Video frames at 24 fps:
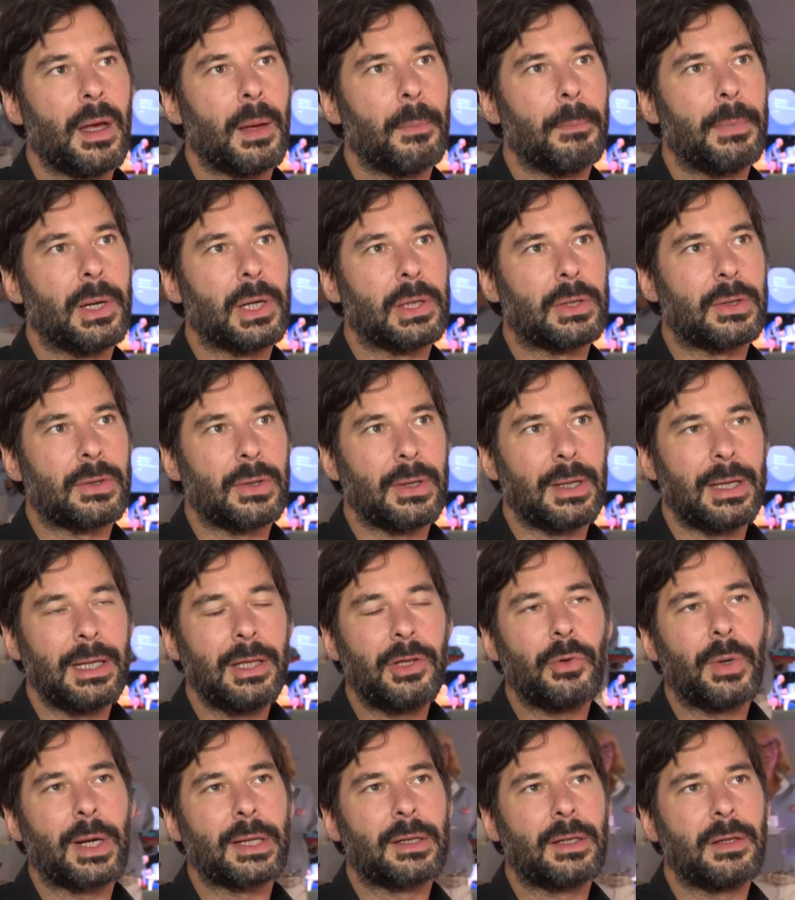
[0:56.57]
But
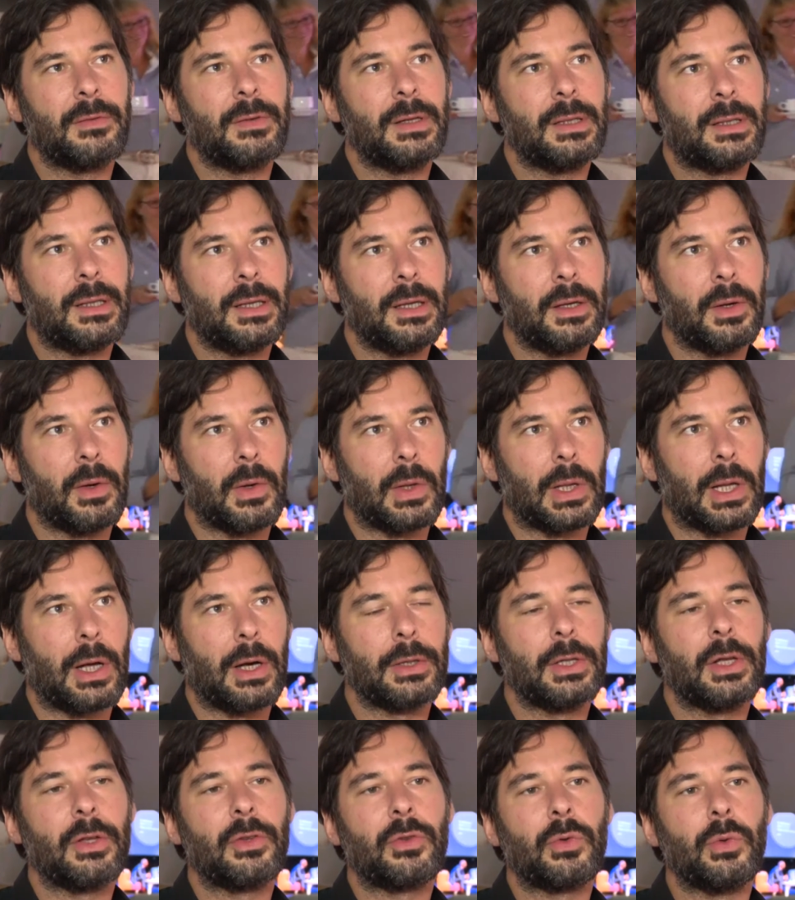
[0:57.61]
interactivity
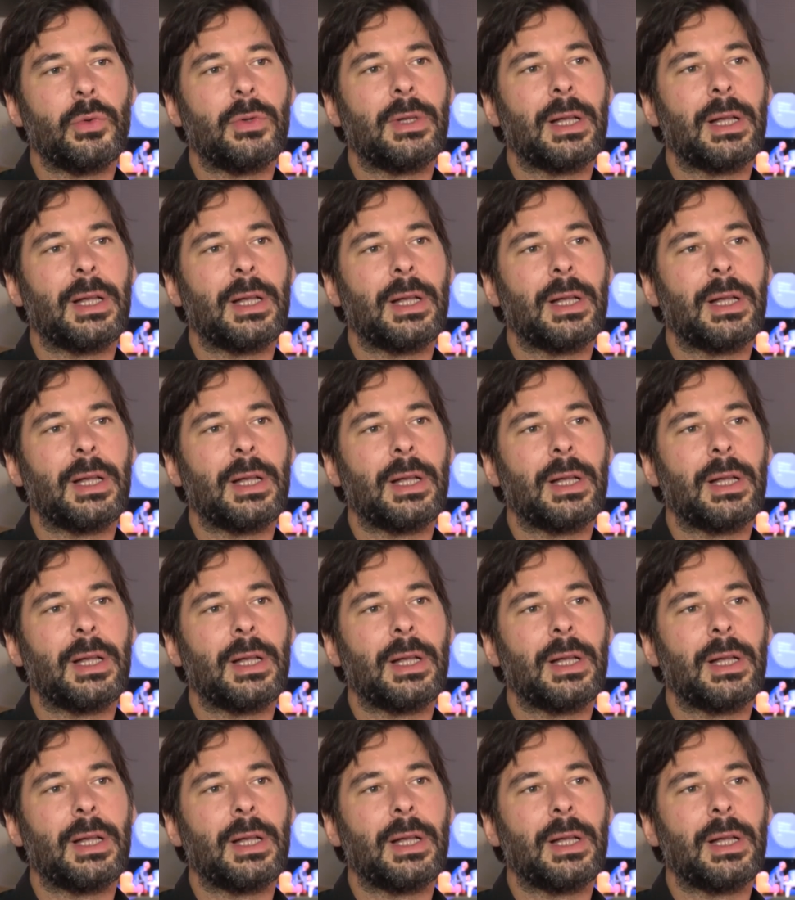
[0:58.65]
allowed us to